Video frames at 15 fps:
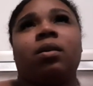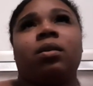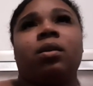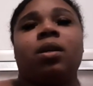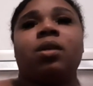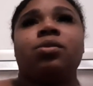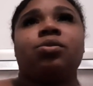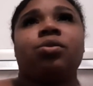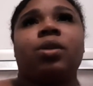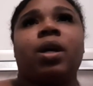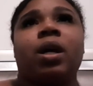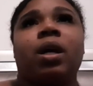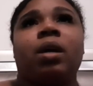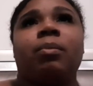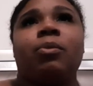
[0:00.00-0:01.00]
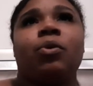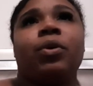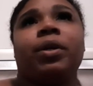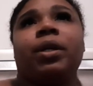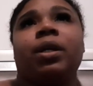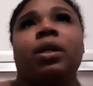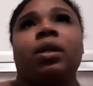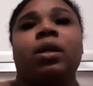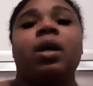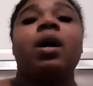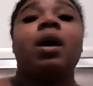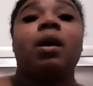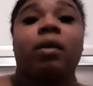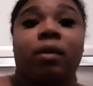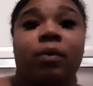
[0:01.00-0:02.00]
yesterday morning,
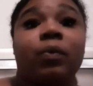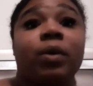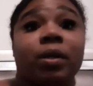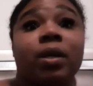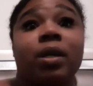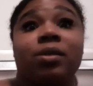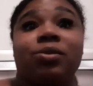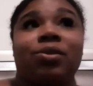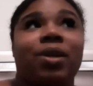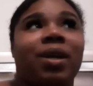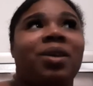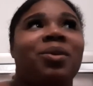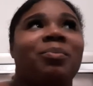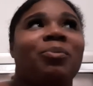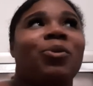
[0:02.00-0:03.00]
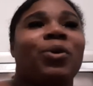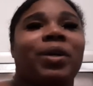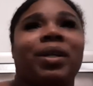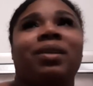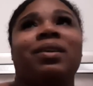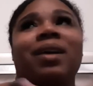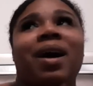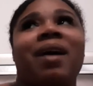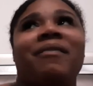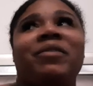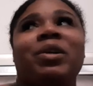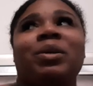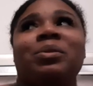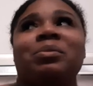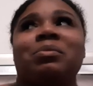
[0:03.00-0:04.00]
I
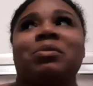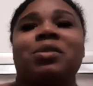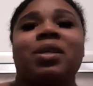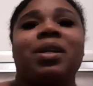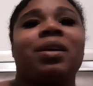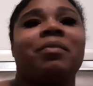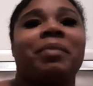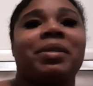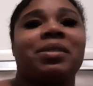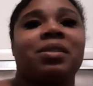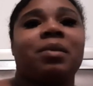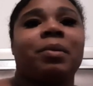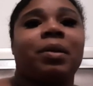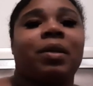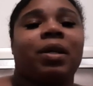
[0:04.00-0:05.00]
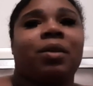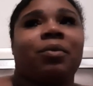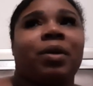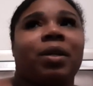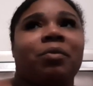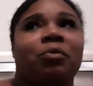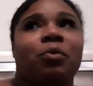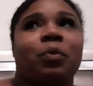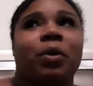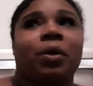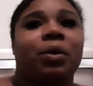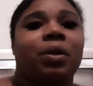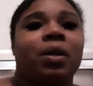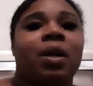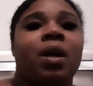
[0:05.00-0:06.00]
felt sick in my stomach getting ready for work.
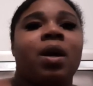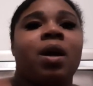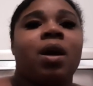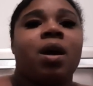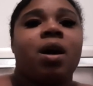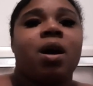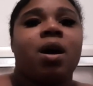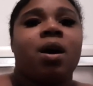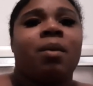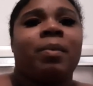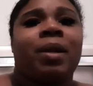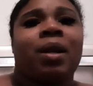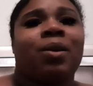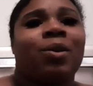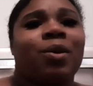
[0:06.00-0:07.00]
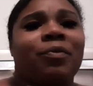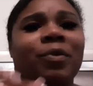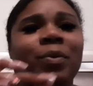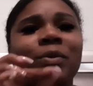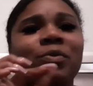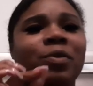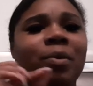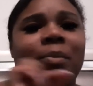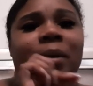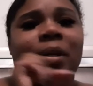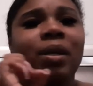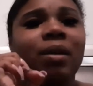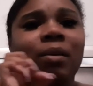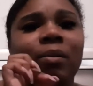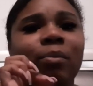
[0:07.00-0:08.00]
And I don't know if it was from
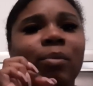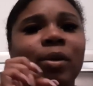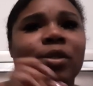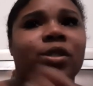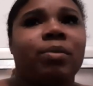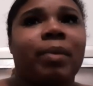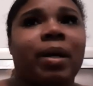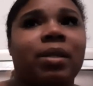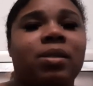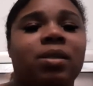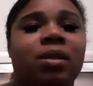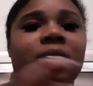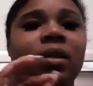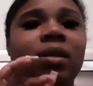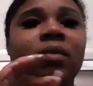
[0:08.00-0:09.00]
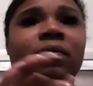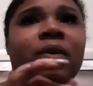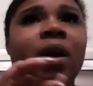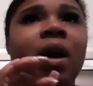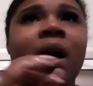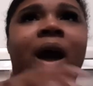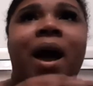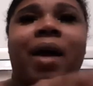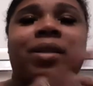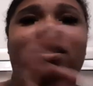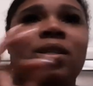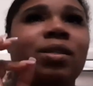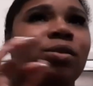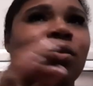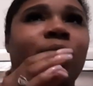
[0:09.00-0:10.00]
me brushing my teeth. I
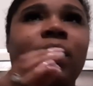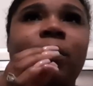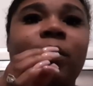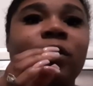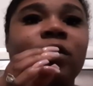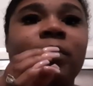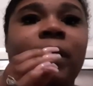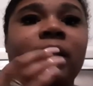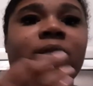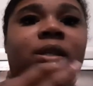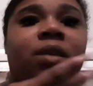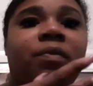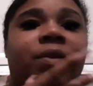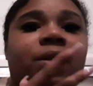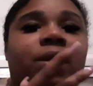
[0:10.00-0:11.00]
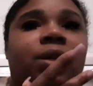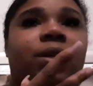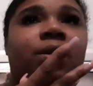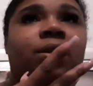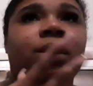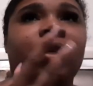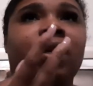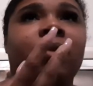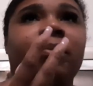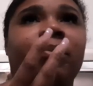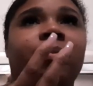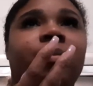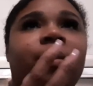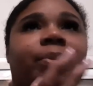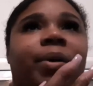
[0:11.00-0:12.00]
just started brushing my teeth, and literally in
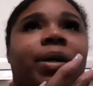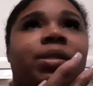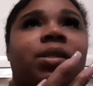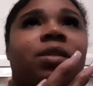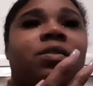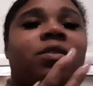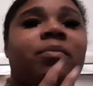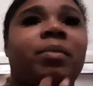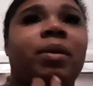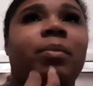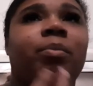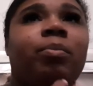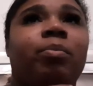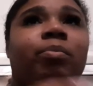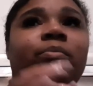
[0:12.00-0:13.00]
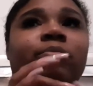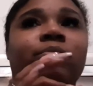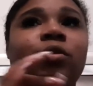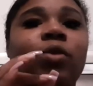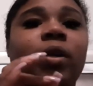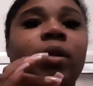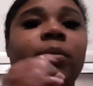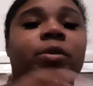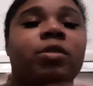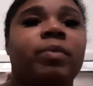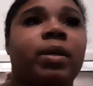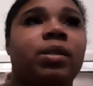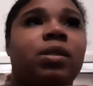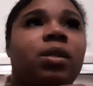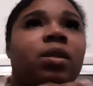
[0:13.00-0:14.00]
the process of me starting to brush
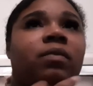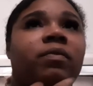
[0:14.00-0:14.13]
my teeth,